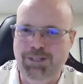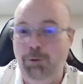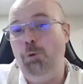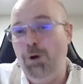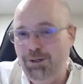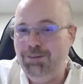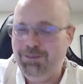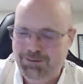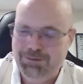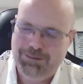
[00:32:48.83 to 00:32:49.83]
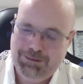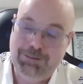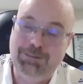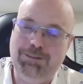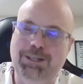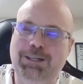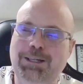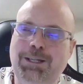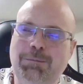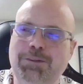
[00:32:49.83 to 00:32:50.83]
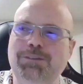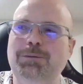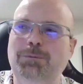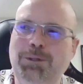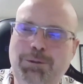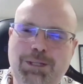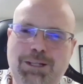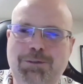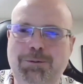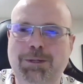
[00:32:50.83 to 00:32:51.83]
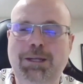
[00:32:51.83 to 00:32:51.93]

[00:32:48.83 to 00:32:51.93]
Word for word: I was checking emails. He was like, "Well, you do that too."